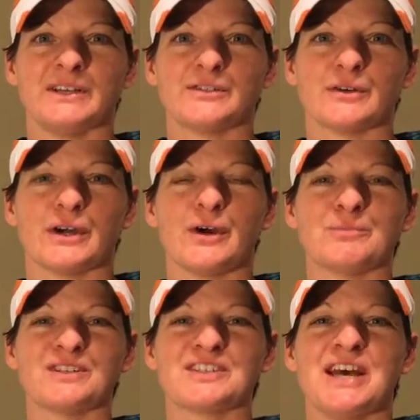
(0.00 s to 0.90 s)
So I hope
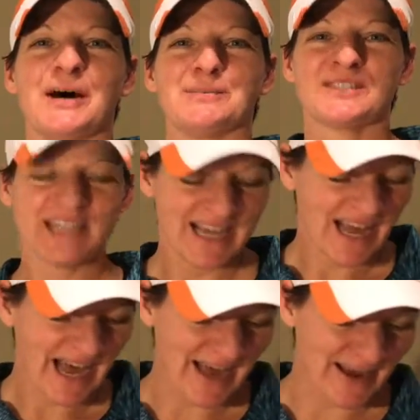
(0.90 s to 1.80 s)
this helps.
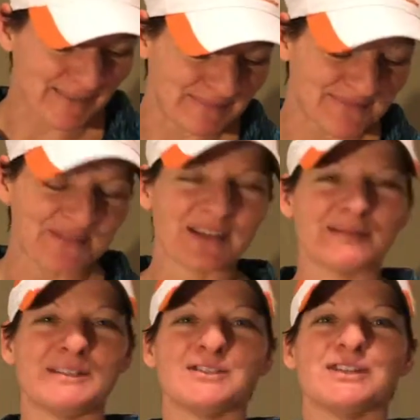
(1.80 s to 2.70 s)
I'm
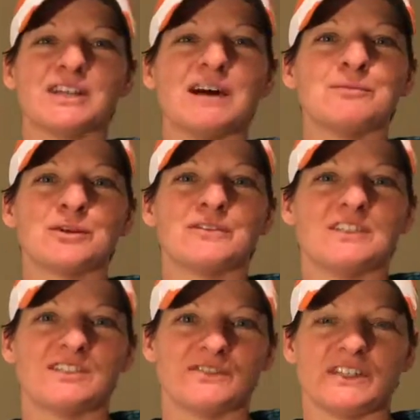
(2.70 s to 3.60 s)
going to do a lot more of
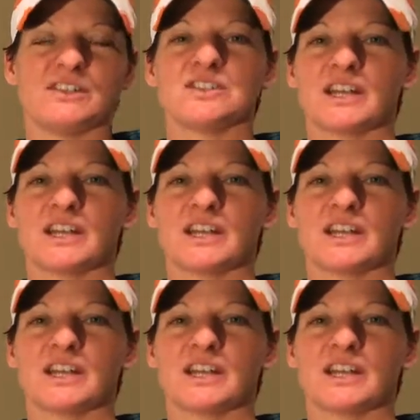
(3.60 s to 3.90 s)
these videos,